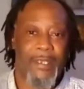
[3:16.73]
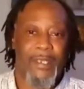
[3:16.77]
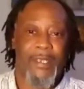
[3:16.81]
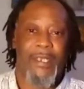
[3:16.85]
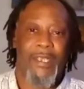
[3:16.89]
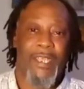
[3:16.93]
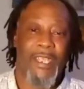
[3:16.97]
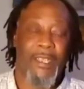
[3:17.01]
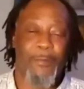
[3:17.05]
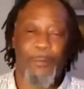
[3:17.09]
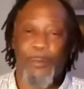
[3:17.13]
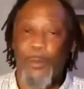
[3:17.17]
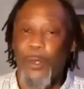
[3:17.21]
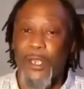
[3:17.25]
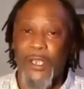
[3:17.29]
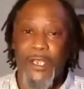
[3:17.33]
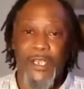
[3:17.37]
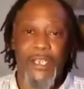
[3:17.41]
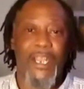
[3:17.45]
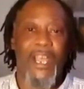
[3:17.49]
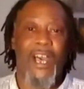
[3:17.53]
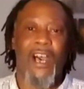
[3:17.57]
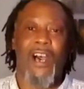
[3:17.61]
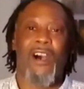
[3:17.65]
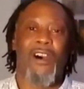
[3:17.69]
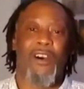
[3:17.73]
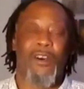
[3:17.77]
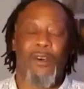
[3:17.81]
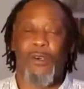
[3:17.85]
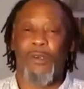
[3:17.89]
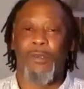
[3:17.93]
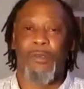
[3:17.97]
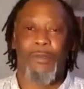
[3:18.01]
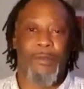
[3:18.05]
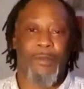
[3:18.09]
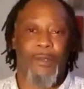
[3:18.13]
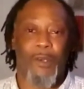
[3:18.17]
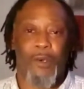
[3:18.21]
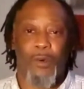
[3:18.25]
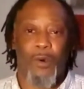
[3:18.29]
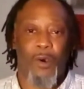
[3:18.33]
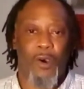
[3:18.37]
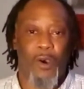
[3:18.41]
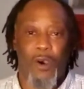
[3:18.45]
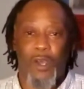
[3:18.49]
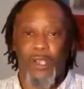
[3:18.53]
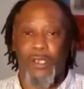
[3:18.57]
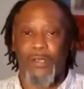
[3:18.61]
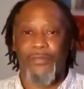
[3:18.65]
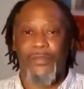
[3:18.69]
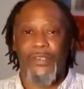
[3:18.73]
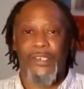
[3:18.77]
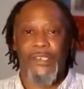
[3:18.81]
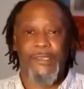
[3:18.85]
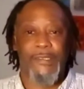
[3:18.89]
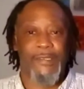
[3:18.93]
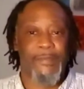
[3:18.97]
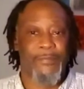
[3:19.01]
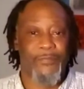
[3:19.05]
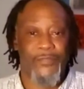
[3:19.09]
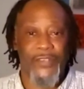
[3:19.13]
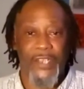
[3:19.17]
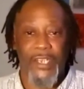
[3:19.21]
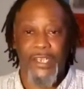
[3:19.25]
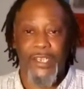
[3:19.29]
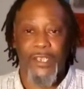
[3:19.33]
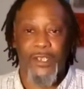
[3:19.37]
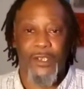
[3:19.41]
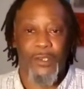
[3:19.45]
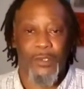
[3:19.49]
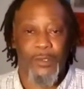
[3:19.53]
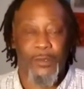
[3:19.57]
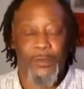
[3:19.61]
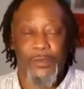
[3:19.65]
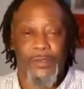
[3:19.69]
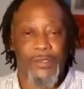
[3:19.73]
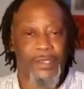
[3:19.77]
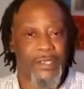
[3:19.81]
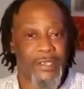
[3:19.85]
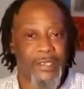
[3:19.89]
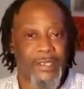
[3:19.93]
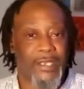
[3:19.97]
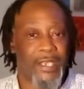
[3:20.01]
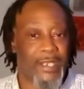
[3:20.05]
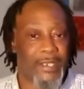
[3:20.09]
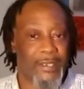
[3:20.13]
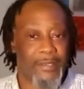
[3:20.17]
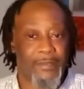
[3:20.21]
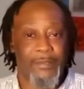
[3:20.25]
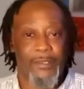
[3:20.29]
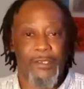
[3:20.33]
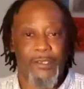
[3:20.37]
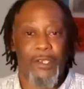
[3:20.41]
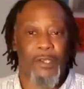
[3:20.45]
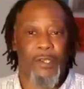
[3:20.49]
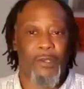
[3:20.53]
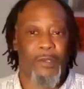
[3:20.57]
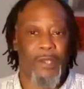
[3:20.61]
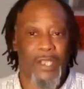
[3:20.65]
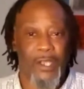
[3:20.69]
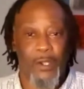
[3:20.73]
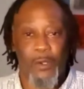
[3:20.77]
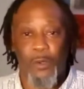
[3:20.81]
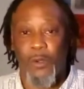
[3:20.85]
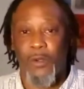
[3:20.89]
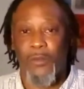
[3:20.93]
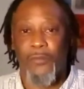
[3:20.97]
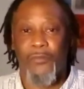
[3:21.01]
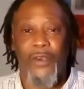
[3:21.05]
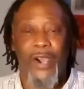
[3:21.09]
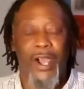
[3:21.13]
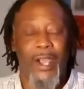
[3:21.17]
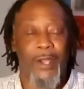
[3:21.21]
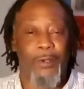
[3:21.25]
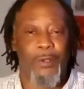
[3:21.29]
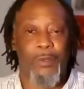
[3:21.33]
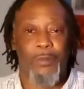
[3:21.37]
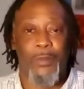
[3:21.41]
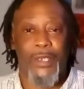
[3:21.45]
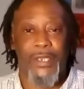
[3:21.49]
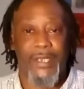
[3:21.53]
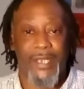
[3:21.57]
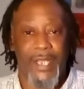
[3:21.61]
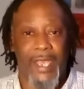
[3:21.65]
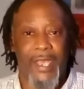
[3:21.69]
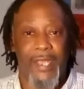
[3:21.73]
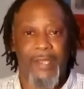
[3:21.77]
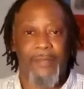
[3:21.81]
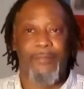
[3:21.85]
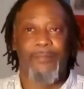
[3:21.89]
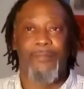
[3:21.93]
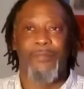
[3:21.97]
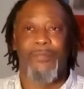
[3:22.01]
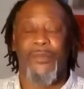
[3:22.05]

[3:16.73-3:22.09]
He's putting on all of his videos, and going viral with that.